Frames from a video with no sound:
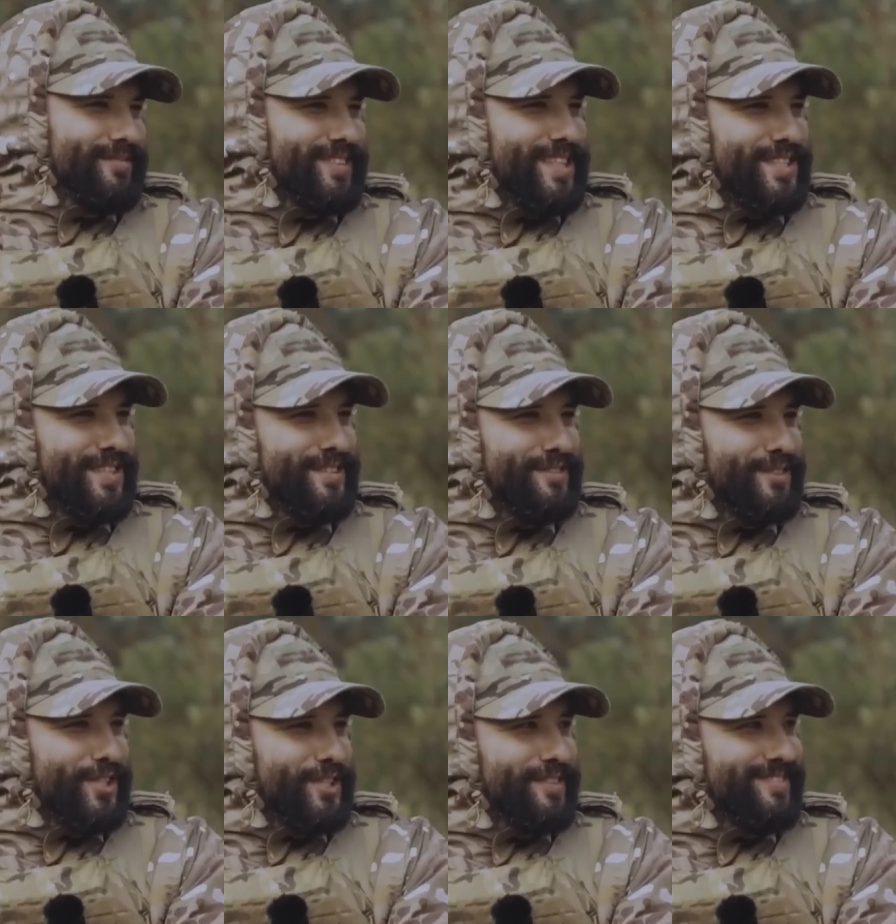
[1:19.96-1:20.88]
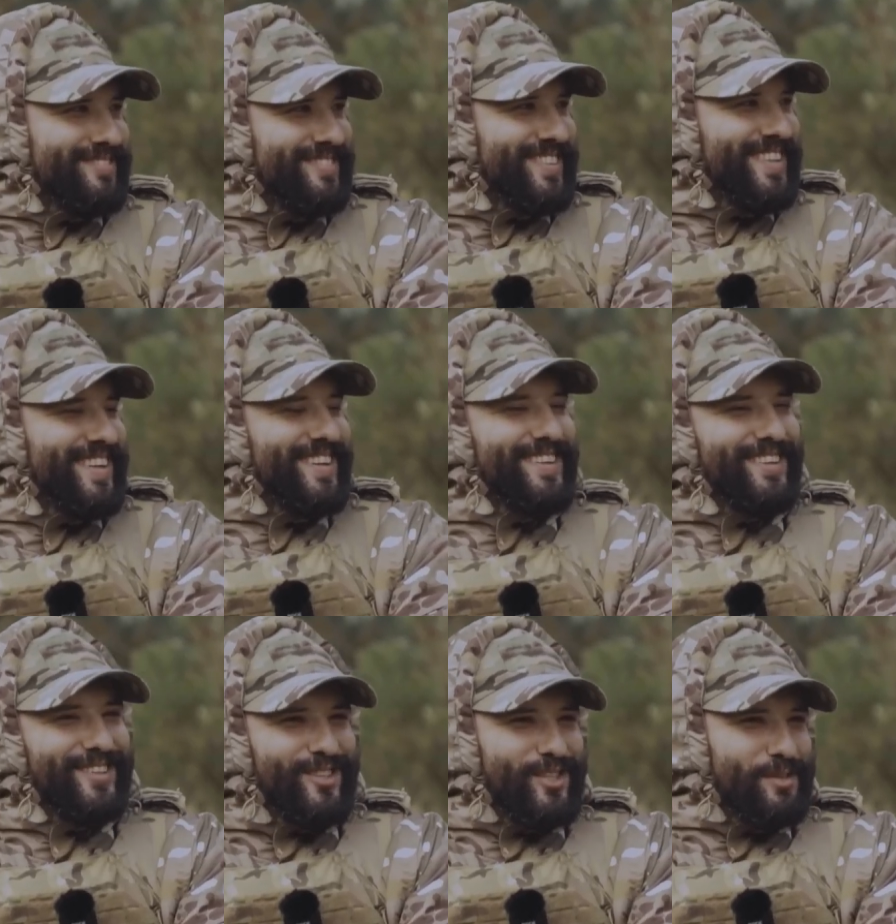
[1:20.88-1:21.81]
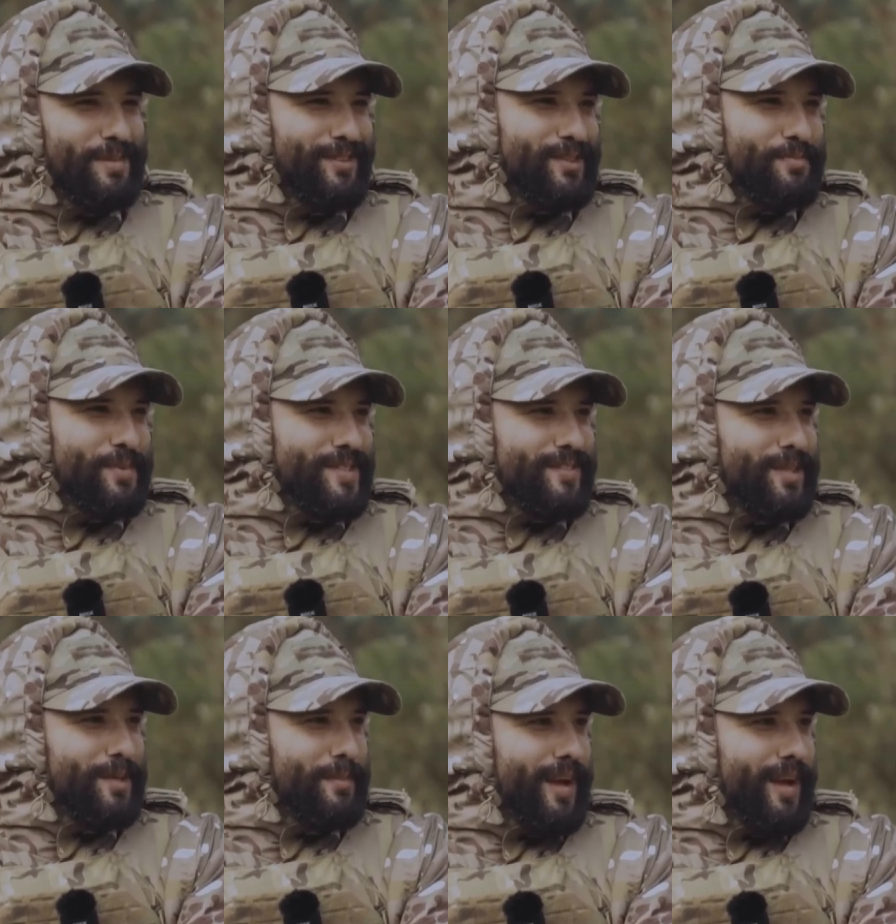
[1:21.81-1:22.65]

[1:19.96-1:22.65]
All this crazy movement, it is especially